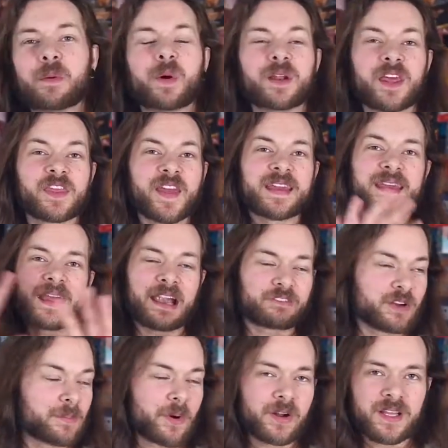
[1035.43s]
I want to thank
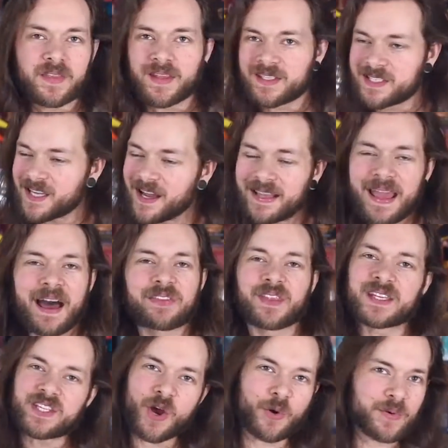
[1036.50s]
everybody that stuck out
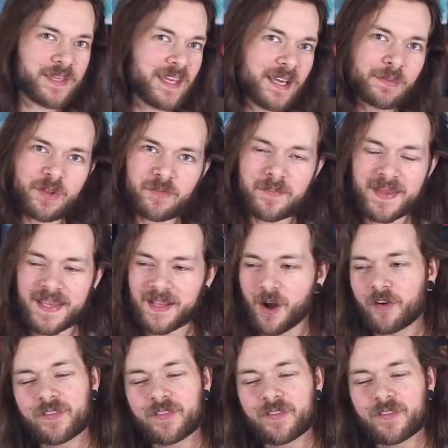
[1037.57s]
this whole year with me.